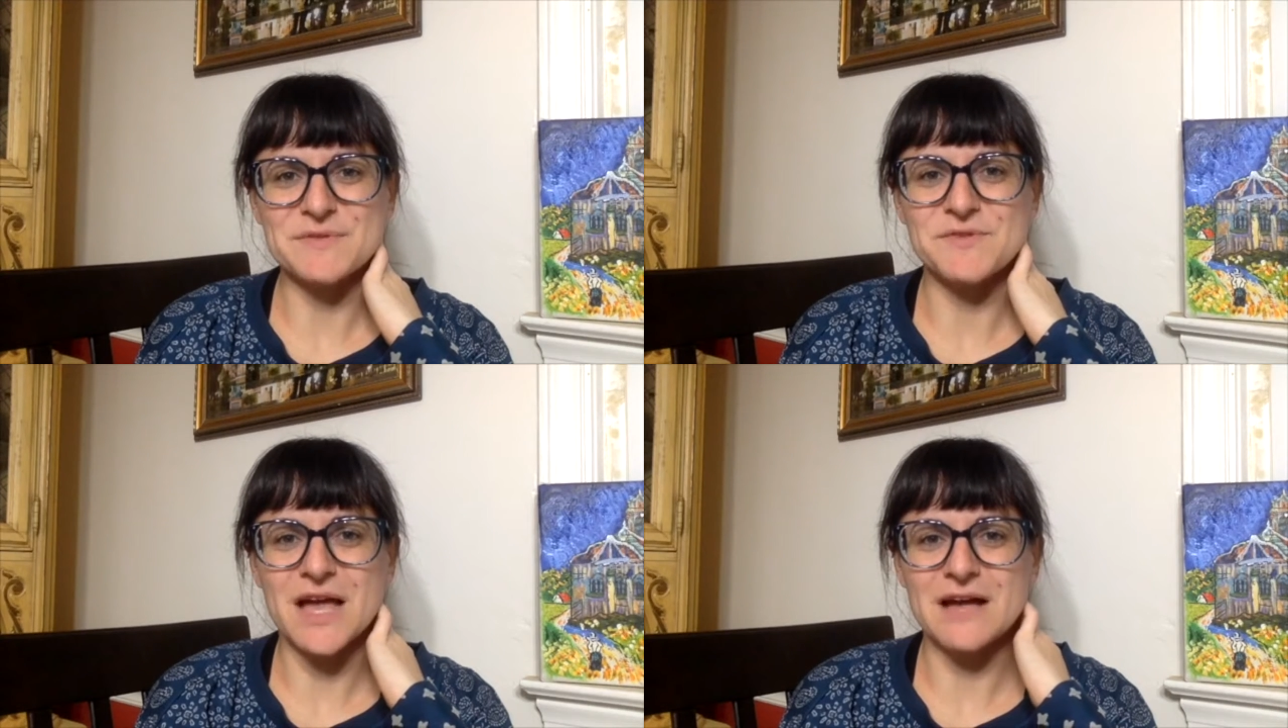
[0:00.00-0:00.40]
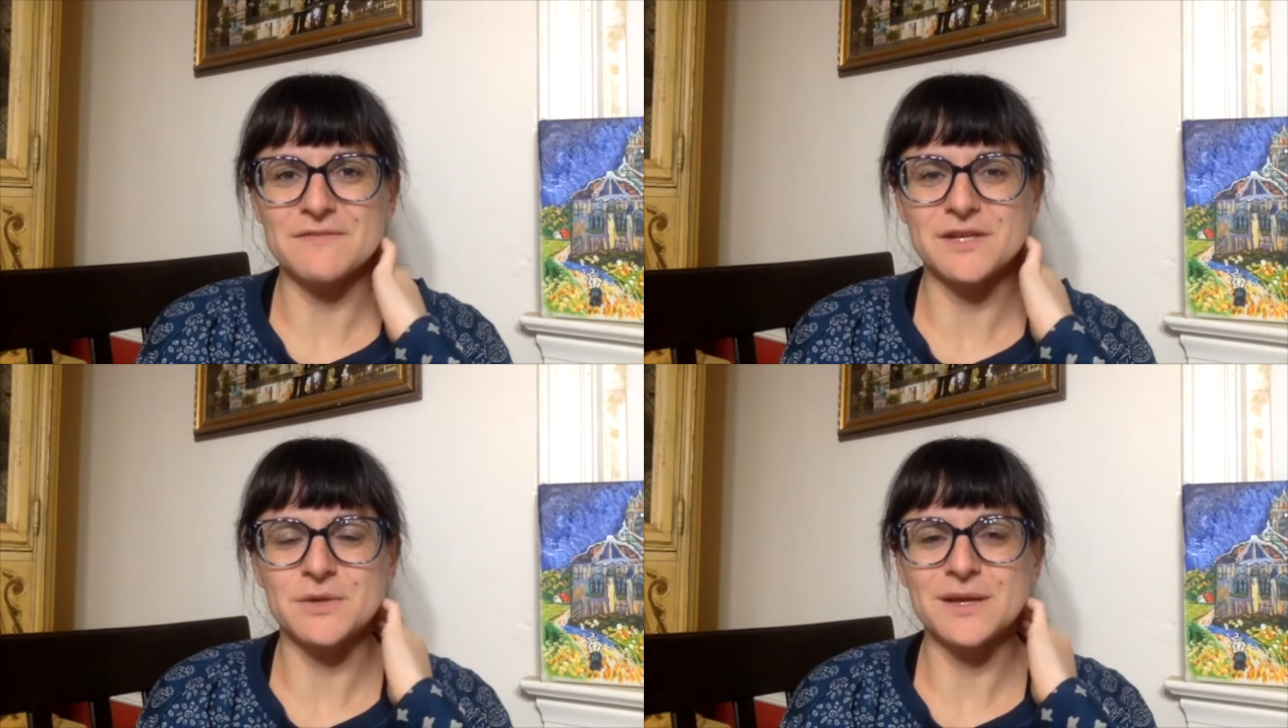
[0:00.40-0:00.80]
If you
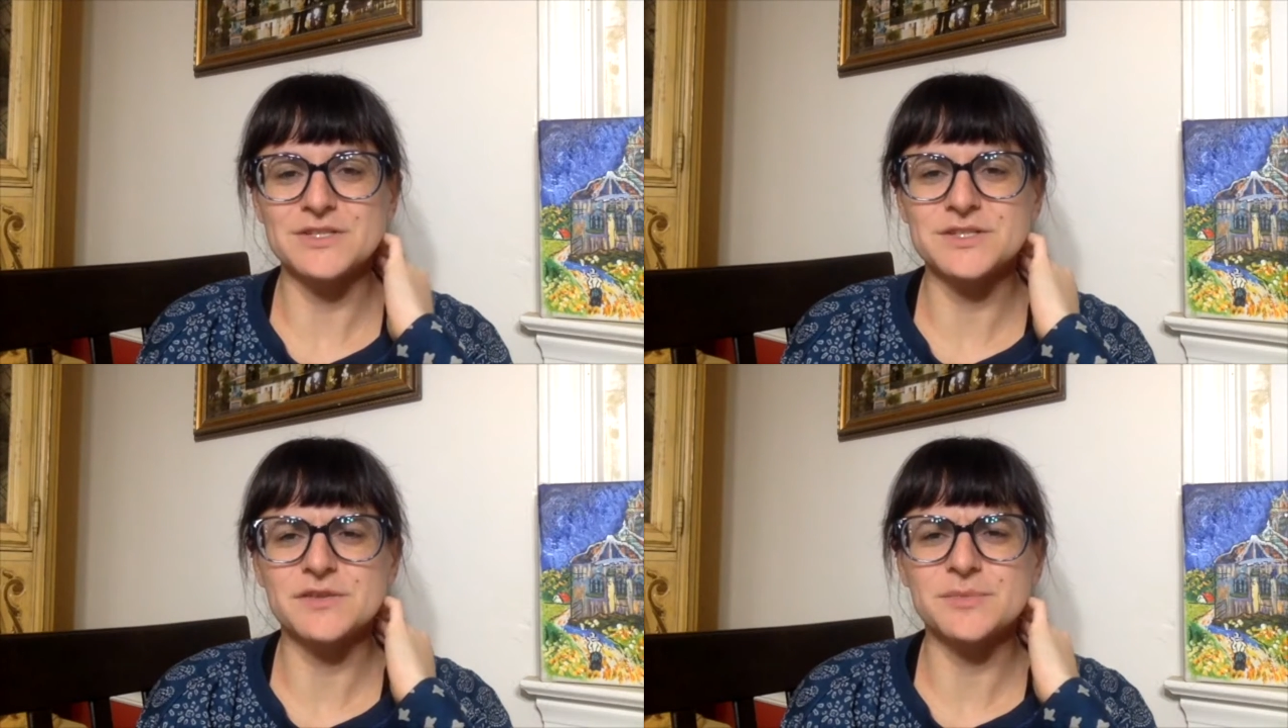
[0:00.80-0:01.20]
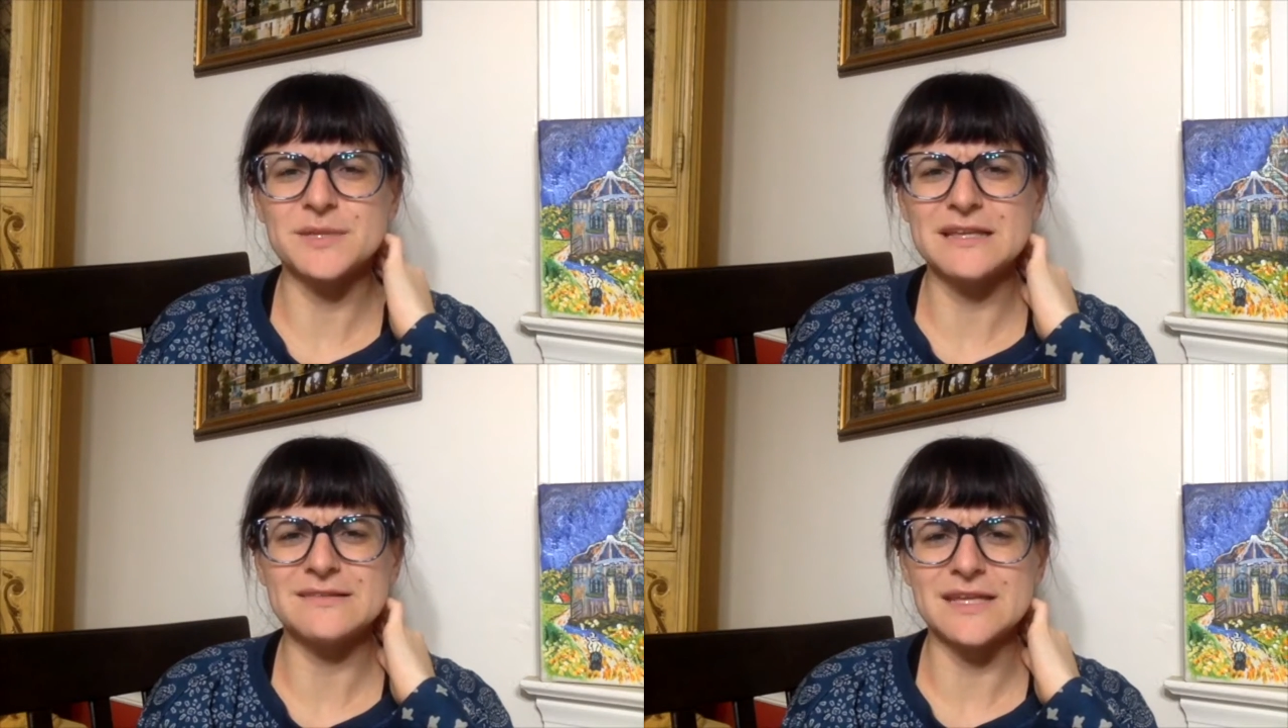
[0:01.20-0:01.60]
have any questions,
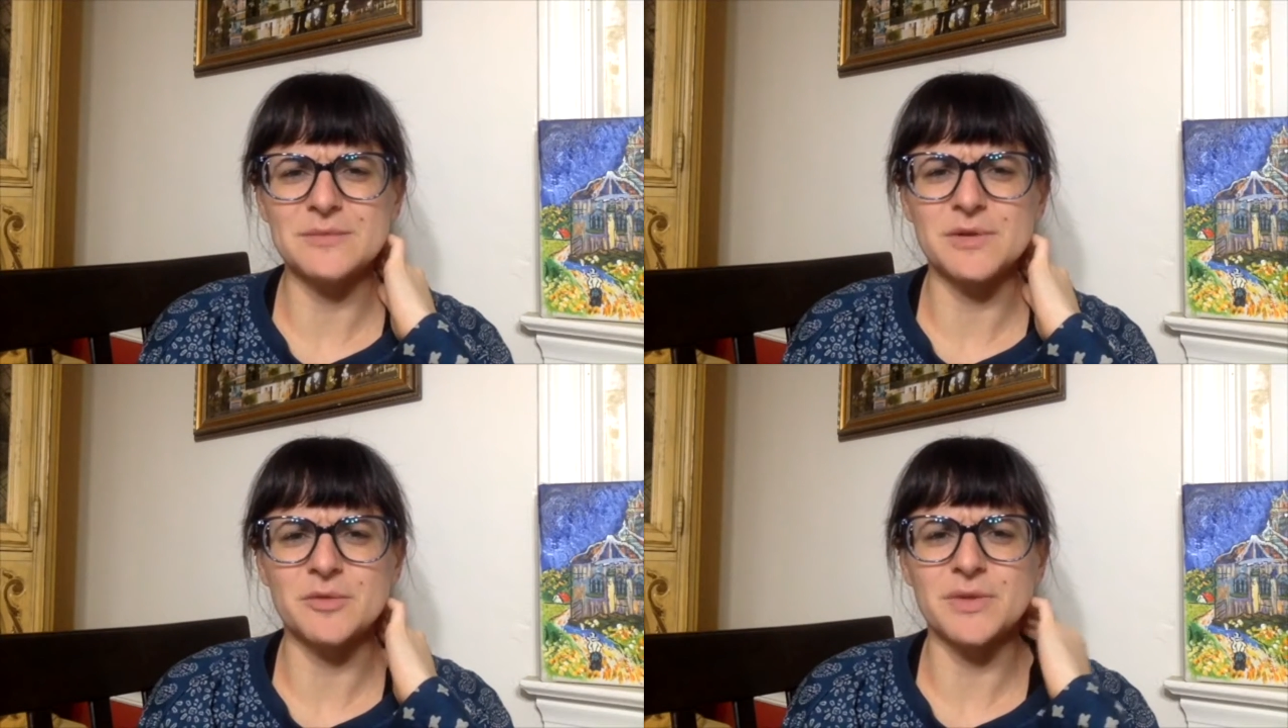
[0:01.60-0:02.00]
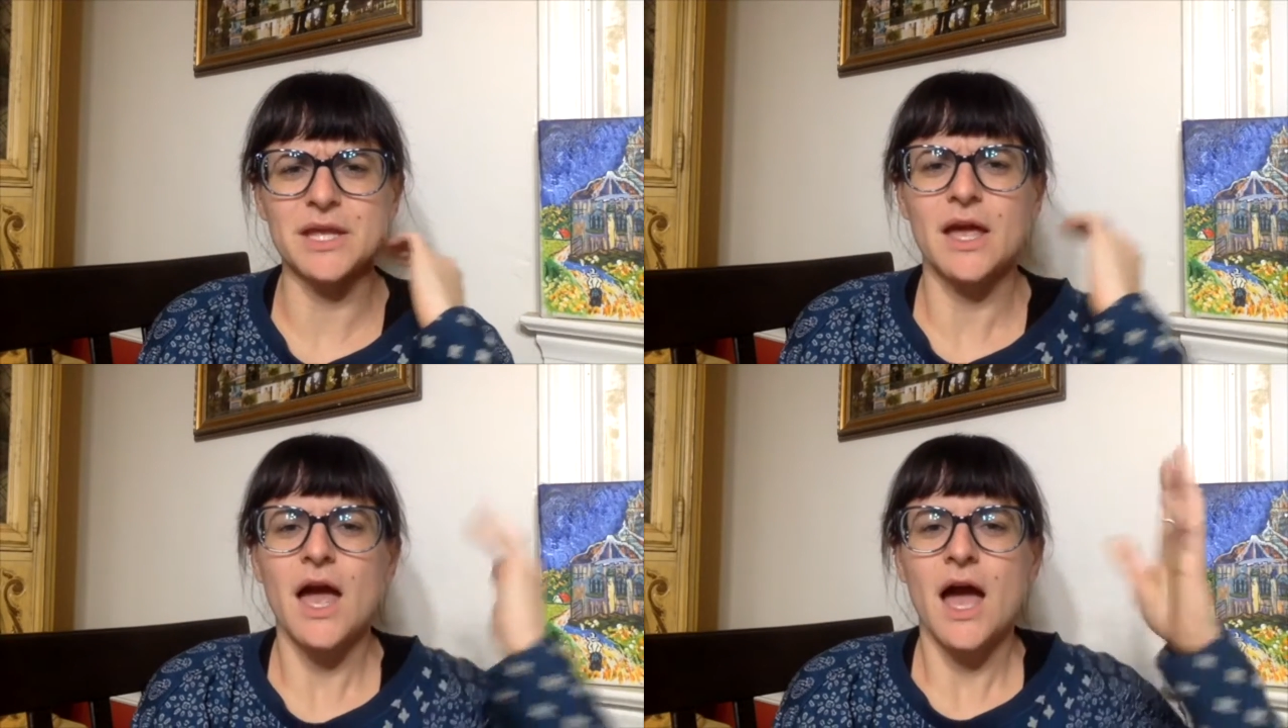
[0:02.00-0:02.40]
please email me.